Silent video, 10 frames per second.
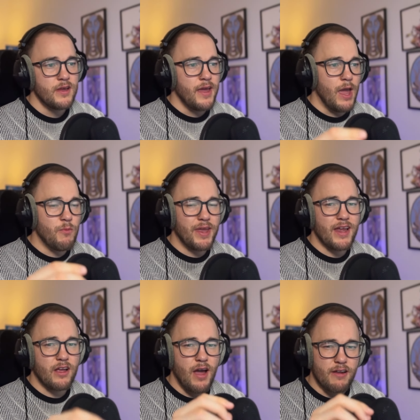and we get
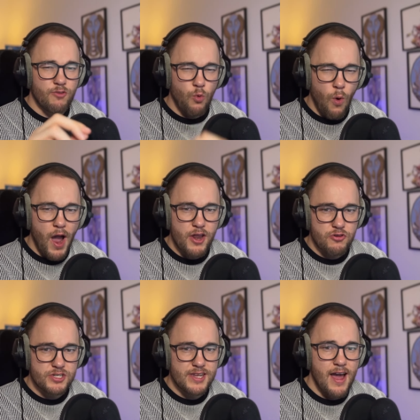a kind of quieter
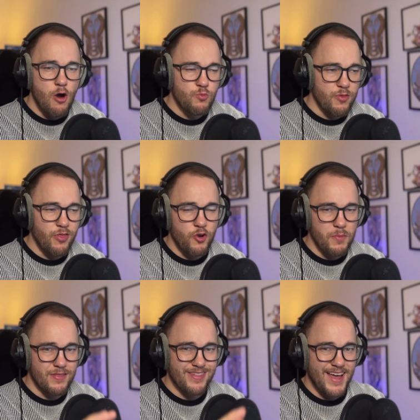sound with a little
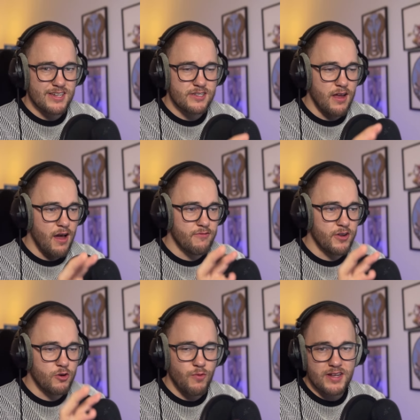bit less of an
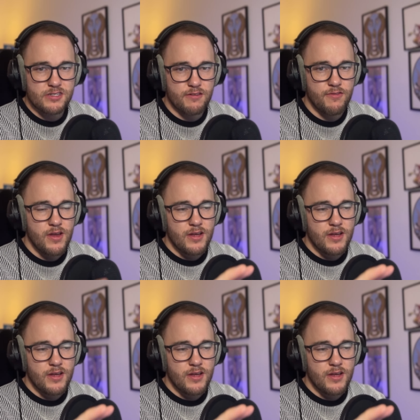aggressive